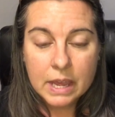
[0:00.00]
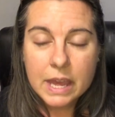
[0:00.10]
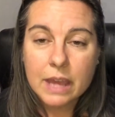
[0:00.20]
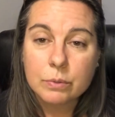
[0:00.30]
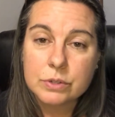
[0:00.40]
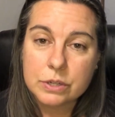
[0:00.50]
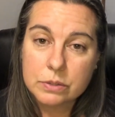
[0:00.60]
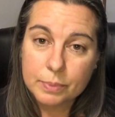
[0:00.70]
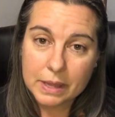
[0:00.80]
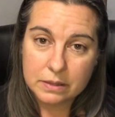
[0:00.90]
It was
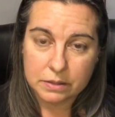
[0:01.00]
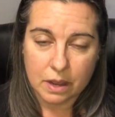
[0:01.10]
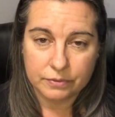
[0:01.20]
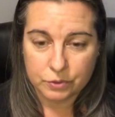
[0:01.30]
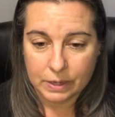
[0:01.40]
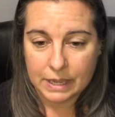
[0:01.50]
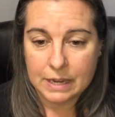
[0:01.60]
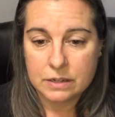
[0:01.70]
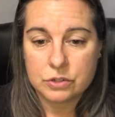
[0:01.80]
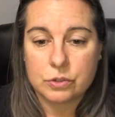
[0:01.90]
used by the soft drink
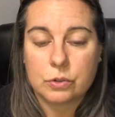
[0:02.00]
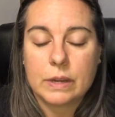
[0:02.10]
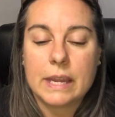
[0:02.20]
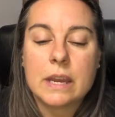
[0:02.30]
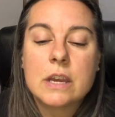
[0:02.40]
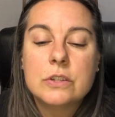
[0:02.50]
industry